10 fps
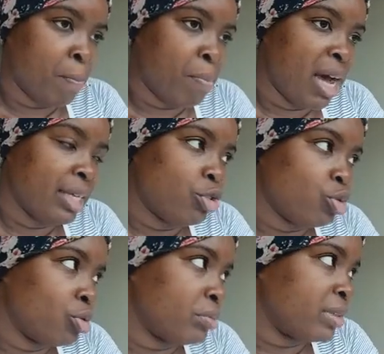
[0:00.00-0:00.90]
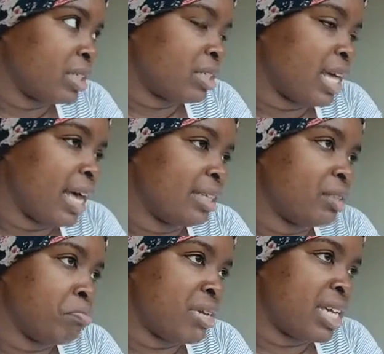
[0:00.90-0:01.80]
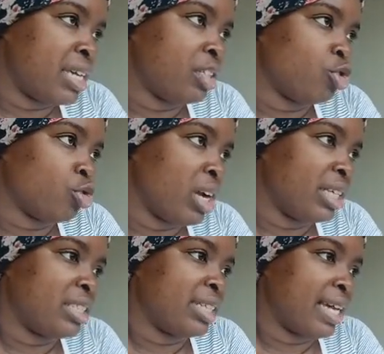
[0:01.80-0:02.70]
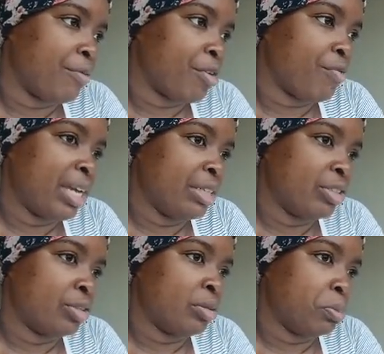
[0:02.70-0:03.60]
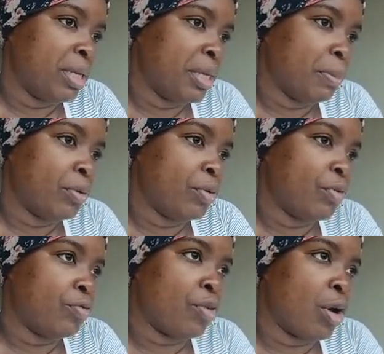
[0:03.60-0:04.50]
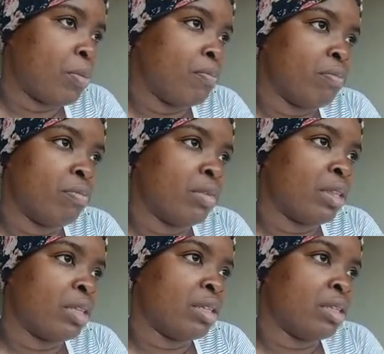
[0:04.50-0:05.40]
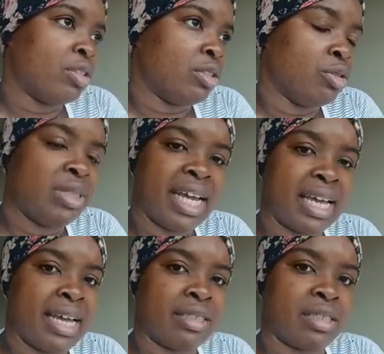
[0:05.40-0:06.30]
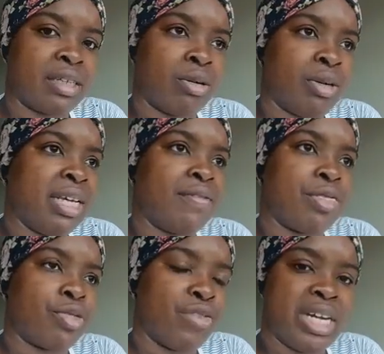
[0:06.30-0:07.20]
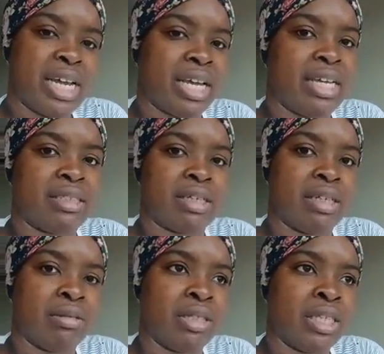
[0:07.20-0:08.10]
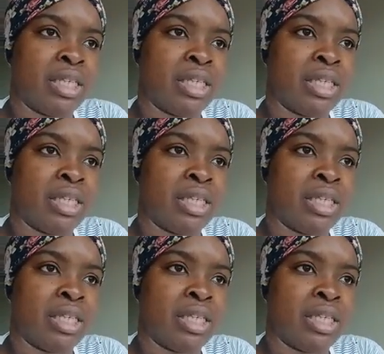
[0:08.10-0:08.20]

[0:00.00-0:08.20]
My trauma has me trying to get revenge on people from 2 decades ago, even 3 decades ago.